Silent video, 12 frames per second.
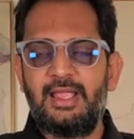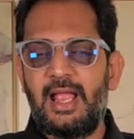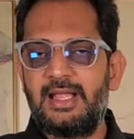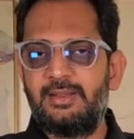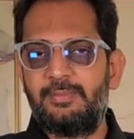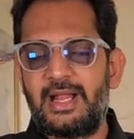
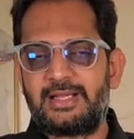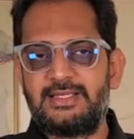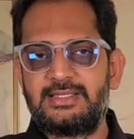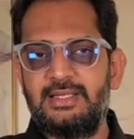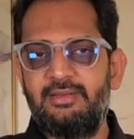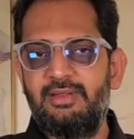at the
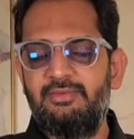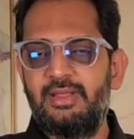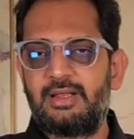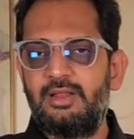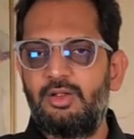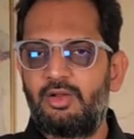practice level,
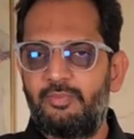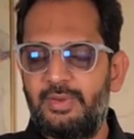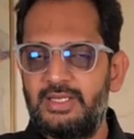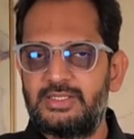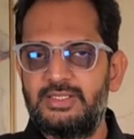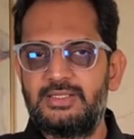where a lot of
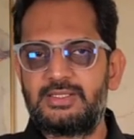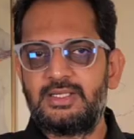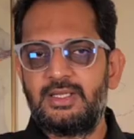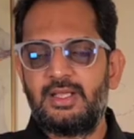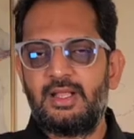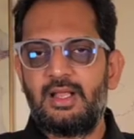patients
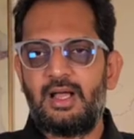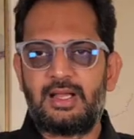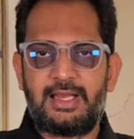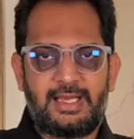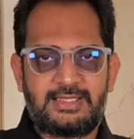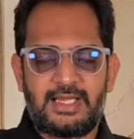
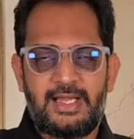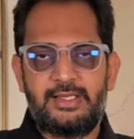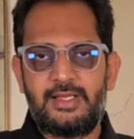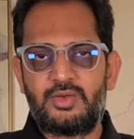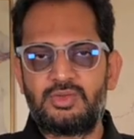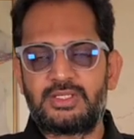are
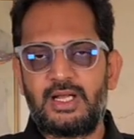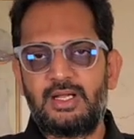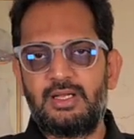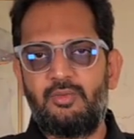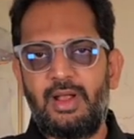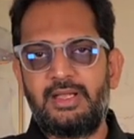excited to
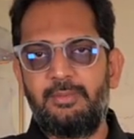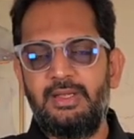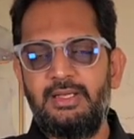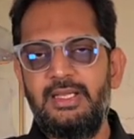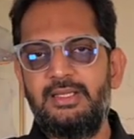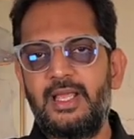start the
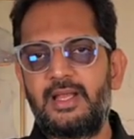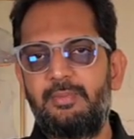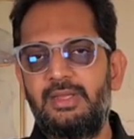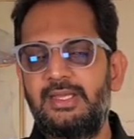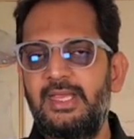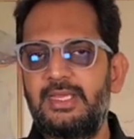vitamin D
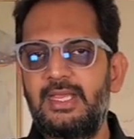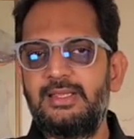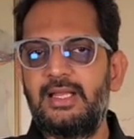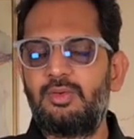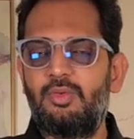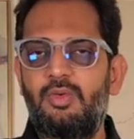therapy thinking
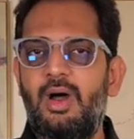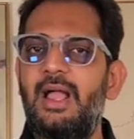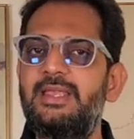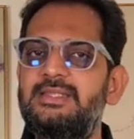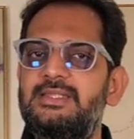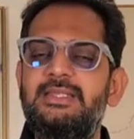that, oh,
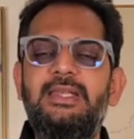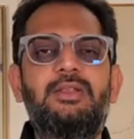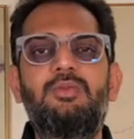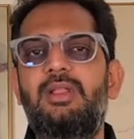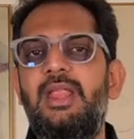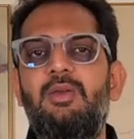I just need
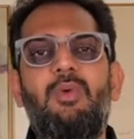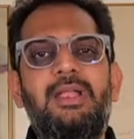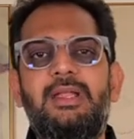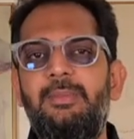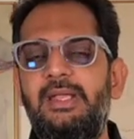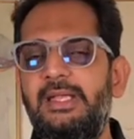to take
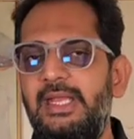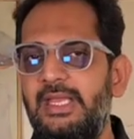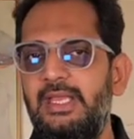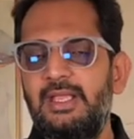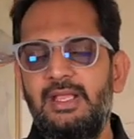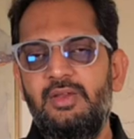vitamin
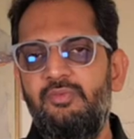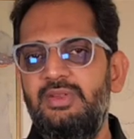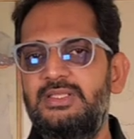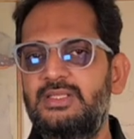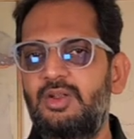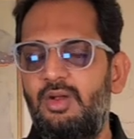D,
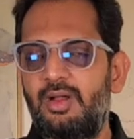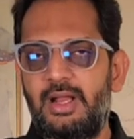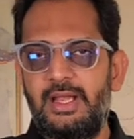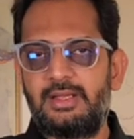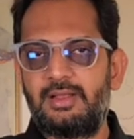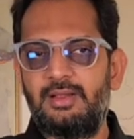which is all
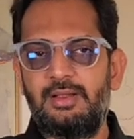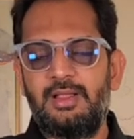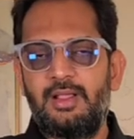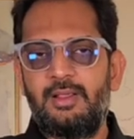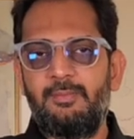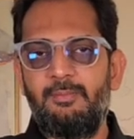right.
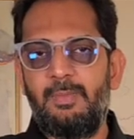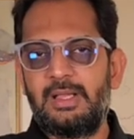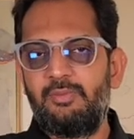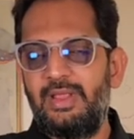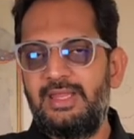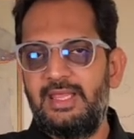
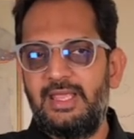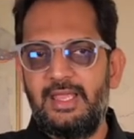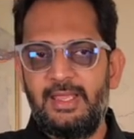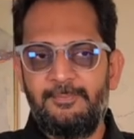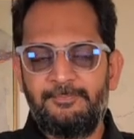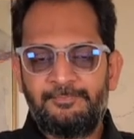But when
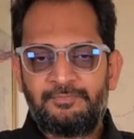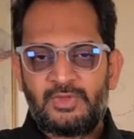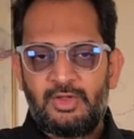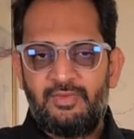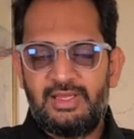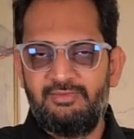
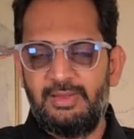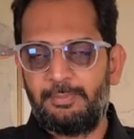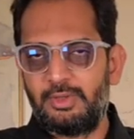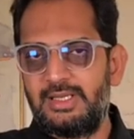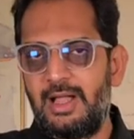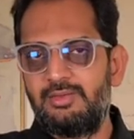we
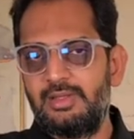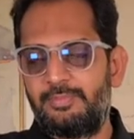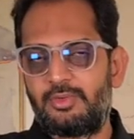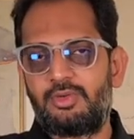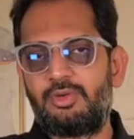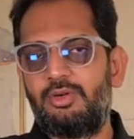put down the
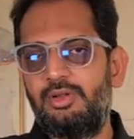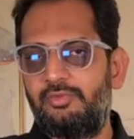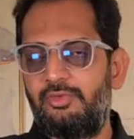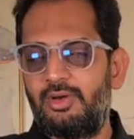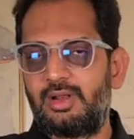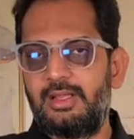protocol
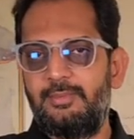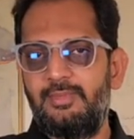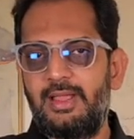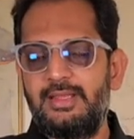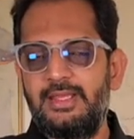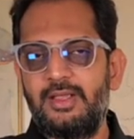for them
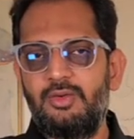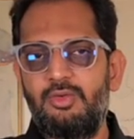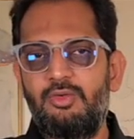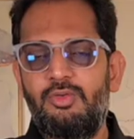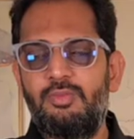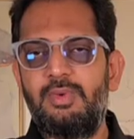and they go,
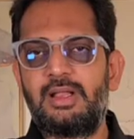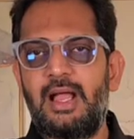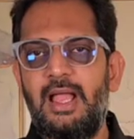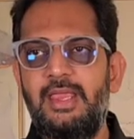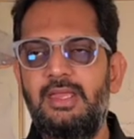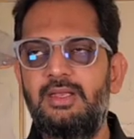oh, but
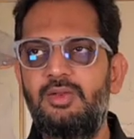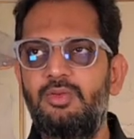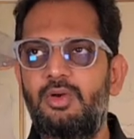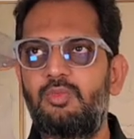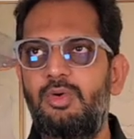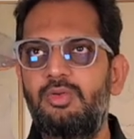I do
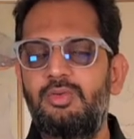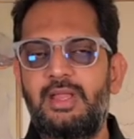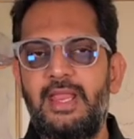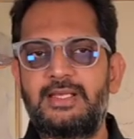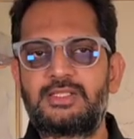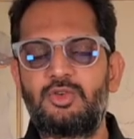not want to
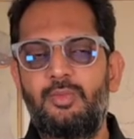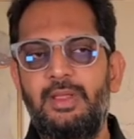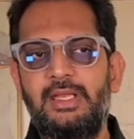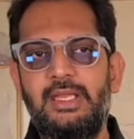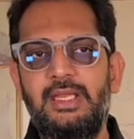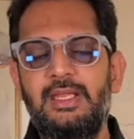take so
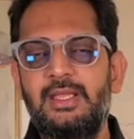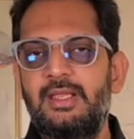many